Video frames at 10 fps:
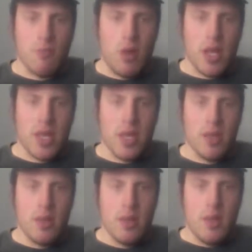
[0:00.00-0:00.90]

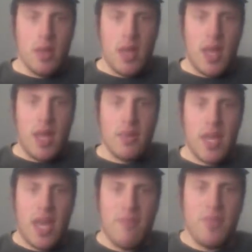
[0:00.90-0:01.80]
walking. And
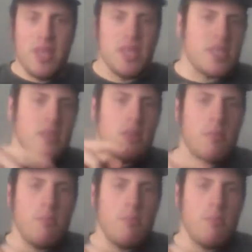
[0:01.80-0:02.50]
they have these